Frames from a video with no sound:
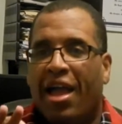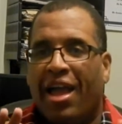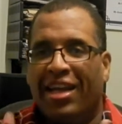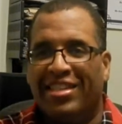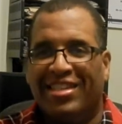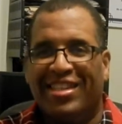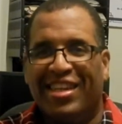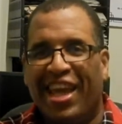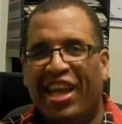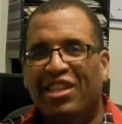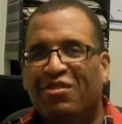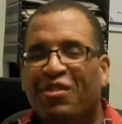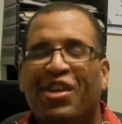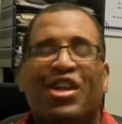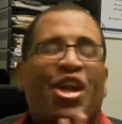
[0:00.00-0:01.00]
and
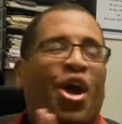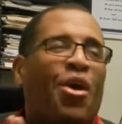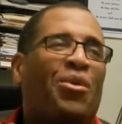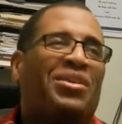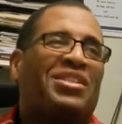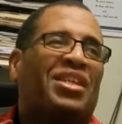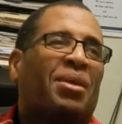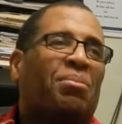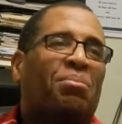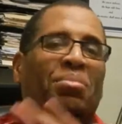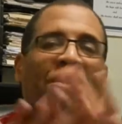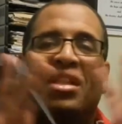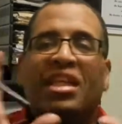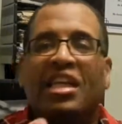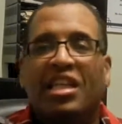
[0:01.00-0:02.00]
today's video is
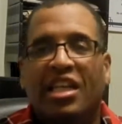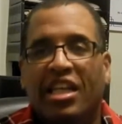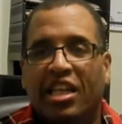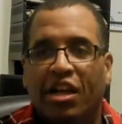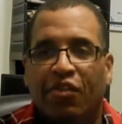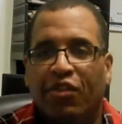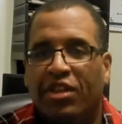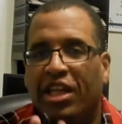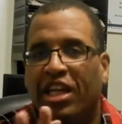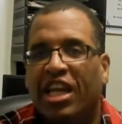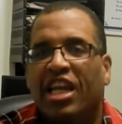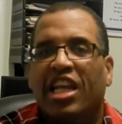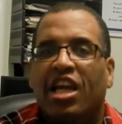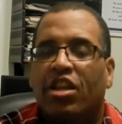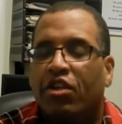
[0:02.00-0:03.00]
completely different than
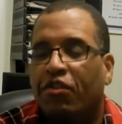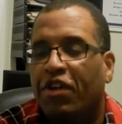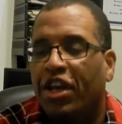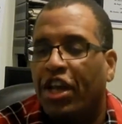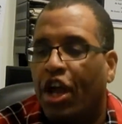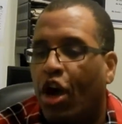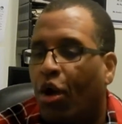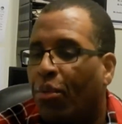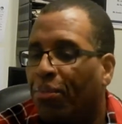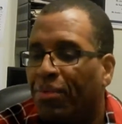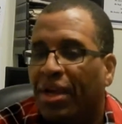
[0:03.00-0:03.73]
any other video.